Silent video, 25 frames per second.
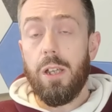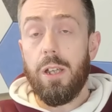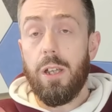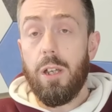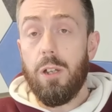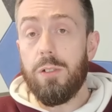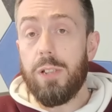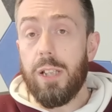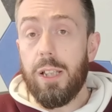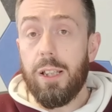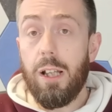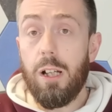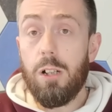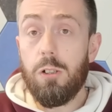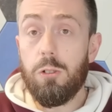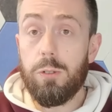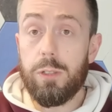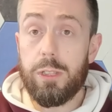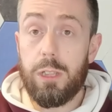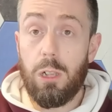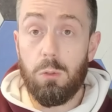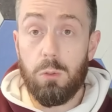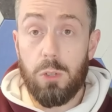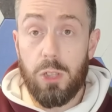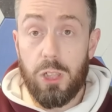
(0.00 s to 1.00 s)
Using those
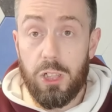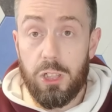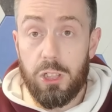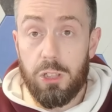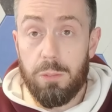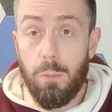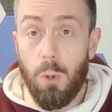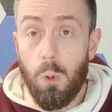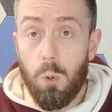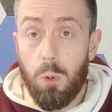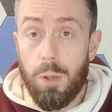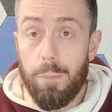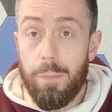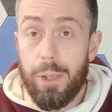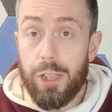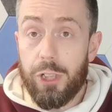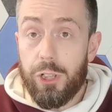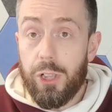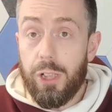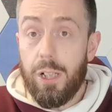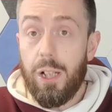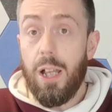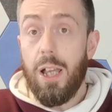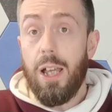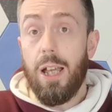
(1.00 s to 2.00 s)
results in a small small
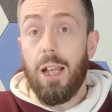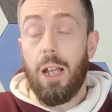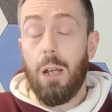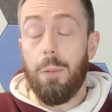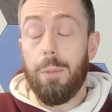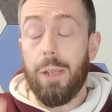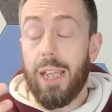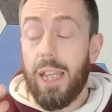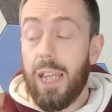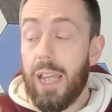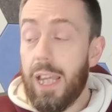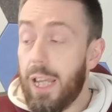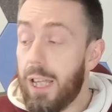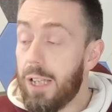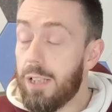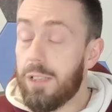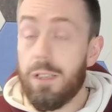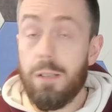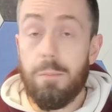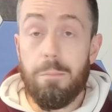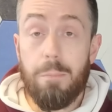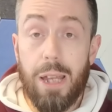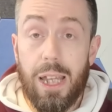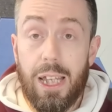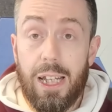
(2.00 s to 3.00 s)
commission coming here
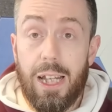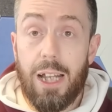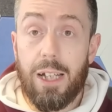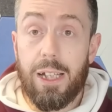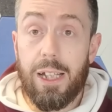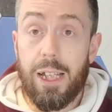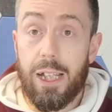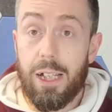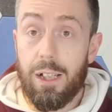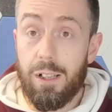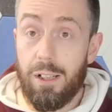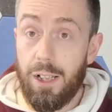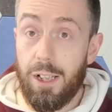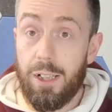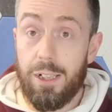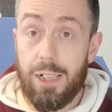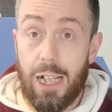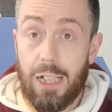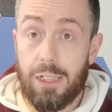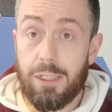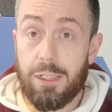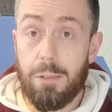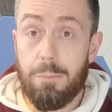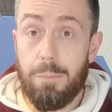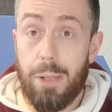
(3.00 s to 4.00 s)
to me and Eddie here at
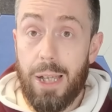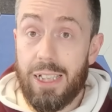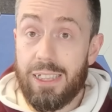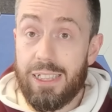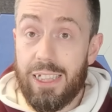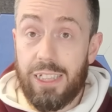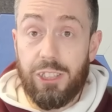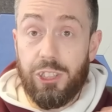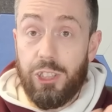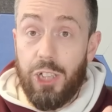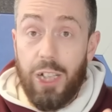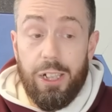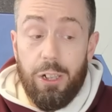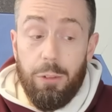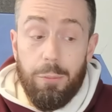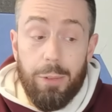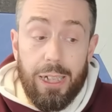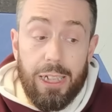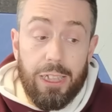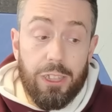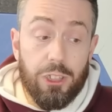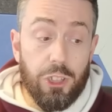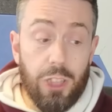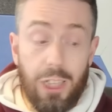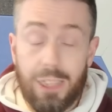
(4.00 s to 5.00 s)
NASCompares it's
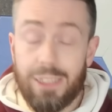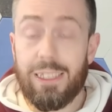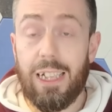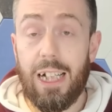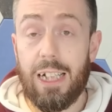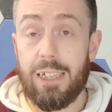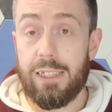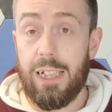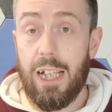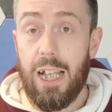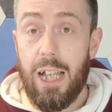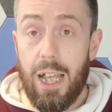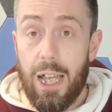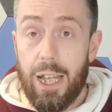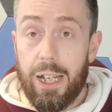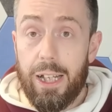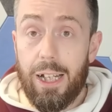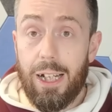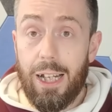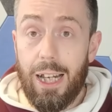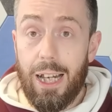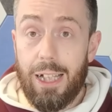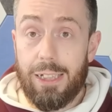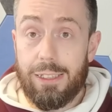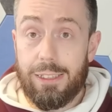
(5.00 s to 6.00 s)
genuinely just us and
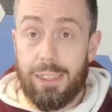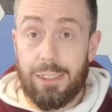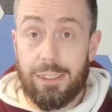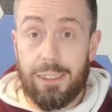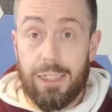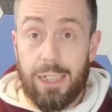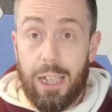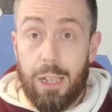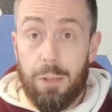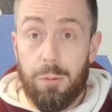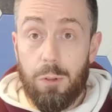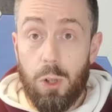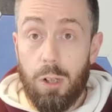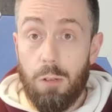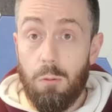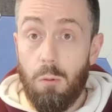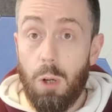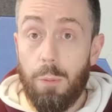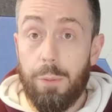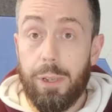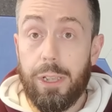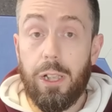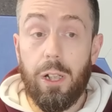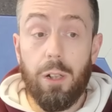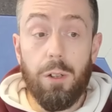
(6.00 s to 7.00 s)
it allows us to keep doing
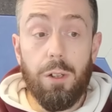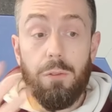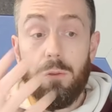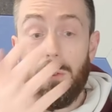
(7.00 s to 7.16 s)
what we do.